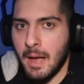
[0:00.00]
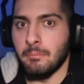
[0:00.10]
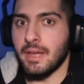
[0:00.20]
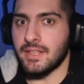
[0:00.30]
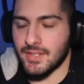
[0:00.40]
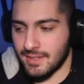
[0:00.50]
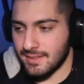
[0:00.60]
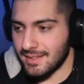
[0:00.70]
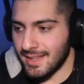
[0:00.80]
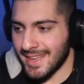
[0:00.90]
amazing
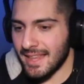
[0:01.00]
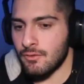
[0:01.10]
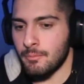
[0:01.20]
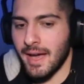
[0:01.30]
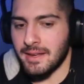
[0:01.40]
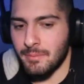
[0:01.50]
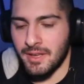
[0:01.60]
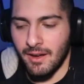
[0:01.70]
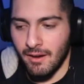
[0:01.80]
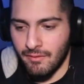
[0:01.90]
it kind of reminded
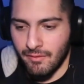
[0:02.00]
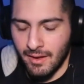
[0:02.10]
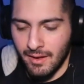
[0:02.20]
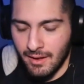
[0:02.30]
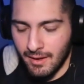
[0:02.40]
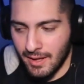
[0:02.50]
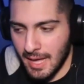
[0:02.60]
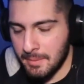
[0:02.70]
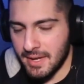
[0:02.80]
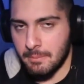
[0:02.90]
me of uh,
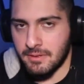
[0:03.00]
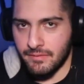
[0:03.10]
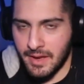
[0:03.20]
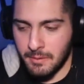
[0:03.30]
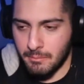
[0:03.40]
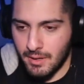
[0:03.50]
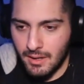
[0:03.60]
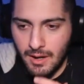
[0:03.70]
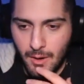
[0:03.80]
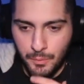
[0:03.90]
eminem's venom
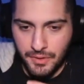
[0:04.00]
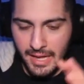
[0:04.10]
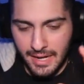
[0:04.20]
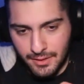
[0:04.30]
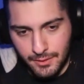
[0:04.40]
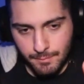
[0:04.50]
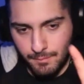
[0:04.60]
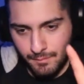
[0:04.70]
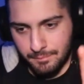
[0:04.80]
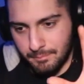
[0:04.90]
with like
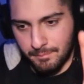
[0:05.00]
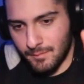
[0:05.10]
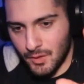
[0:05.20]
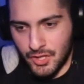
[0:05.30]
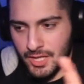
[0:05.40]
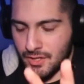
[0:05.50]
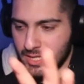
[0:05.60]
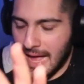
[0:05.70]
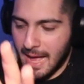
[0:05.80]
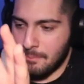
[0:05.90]
shit
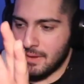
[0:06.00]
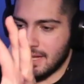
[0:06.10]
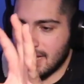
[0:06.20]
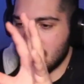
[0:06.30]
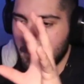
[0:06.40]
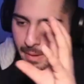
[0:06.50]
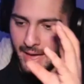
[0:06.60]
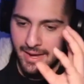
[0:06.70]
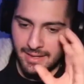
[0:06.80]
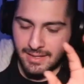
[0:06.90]
just happening in the
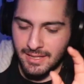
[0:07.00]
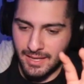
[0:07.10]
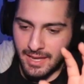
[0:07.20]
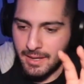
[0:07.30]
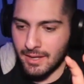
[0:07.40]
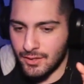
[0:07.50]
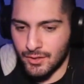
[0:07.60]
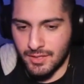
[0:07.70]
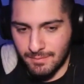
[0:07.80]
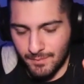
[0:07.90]
back and he he, he
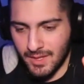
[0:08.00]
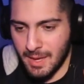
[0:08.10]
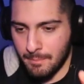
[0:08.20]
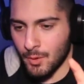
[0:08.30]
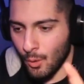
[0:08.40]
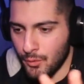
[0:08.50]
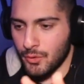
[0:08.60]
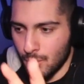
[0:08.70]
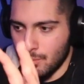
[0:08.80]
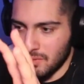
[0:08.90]
just kept going
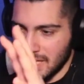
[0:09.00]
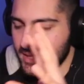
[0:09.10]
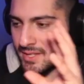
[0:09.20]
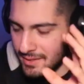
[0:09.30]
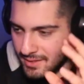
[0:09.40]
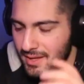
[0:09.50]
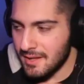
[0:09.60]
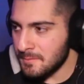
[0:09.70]
through places